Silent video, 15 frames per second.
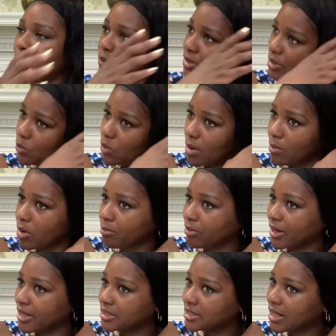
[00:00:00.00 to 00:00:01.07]
really want more
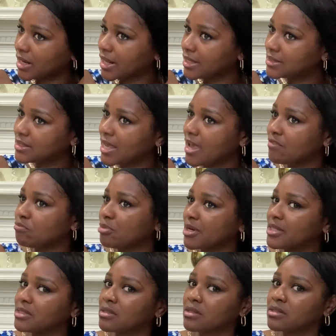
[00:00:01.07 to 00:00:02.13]
braids. I like to have
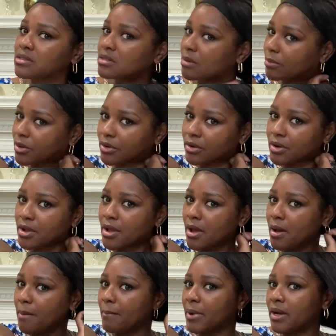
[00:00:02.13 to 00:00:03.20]
braids in the summer,
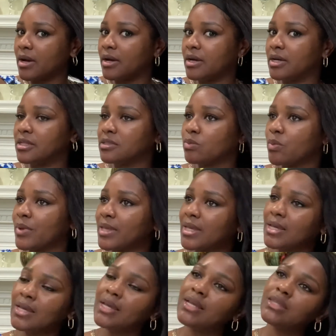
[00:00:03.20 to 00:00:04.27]
because when we
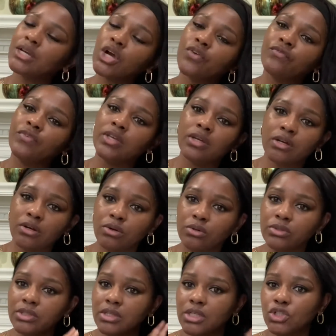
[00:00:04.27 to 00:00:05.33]
get in the
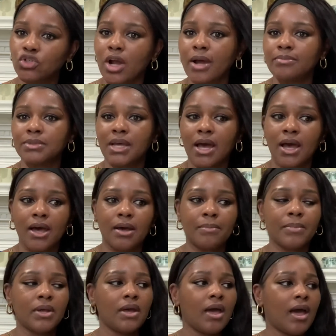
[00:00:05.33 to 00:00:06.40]
vehicles in the drop top,
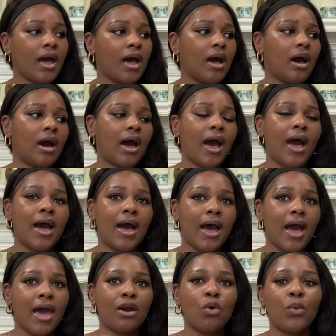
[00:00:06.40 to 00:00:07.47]

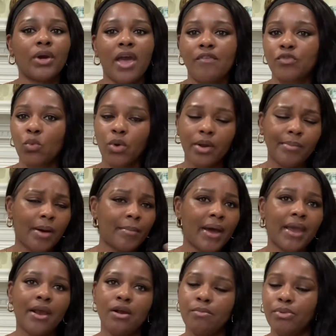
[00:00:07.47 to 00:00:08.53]
I don't want to have to worry about my
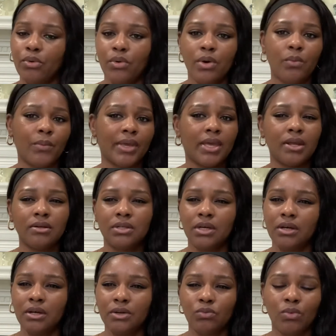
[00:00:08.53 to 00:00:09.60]
hair blowing when we get
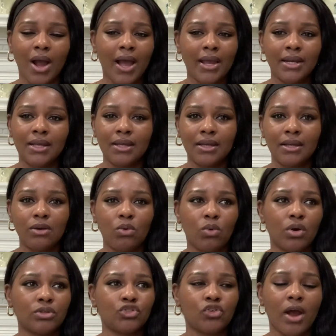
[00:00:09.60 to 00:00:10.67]
done riding
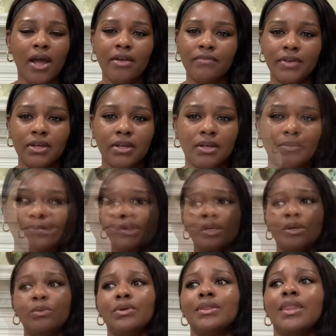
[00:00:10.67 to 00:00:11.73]
or driving. Really
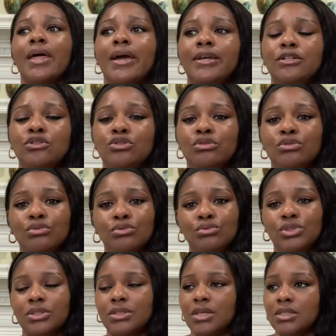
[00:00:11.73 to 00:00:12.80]
would like to
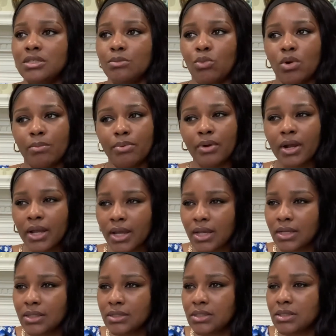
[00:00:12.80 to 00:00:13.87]
just get some more
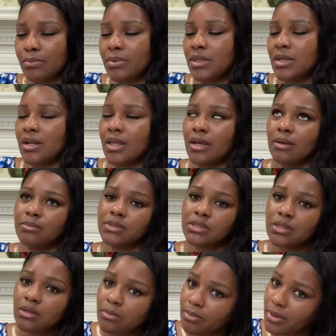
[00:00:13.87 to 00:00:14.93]
braids, but then like I'm
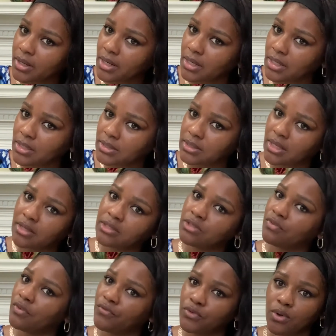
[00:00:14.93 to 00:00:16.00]
sick of braids. As
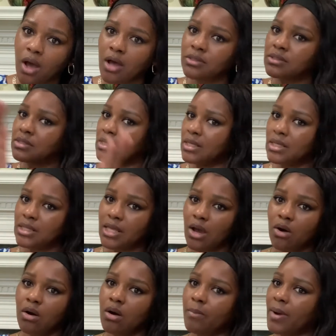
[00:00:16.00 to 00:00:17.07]
if y'all see that
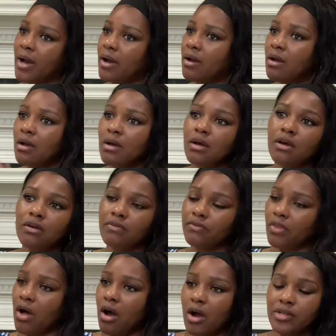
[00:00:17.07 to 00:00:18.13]
all my
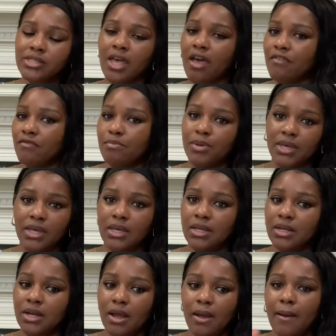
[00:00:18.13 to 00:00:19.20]
vlogs have
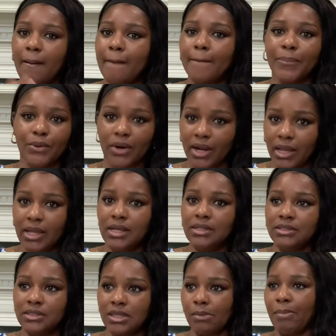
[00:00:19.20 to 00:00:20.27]
been
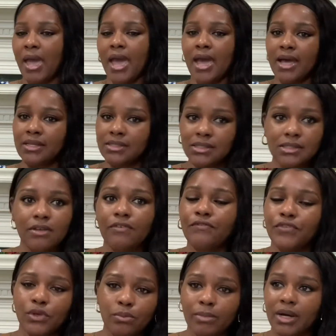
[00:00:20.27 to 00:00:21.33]
braids the past
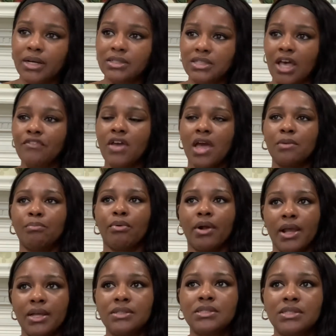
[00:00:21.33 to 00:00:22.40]
few months. I've had
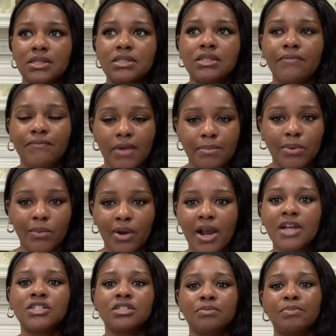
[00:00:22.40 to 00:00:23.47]
braids since February. I
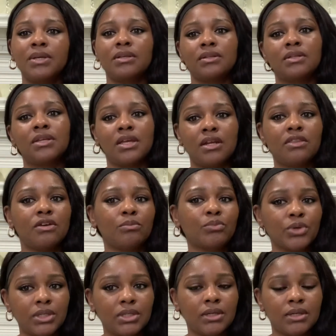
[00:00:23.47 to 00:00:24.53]
just been getting them
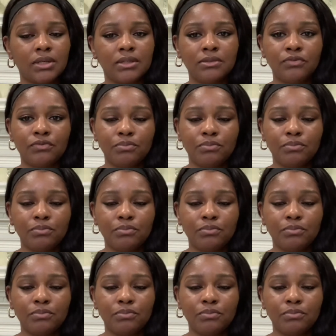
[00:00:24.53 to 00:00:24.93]
redone.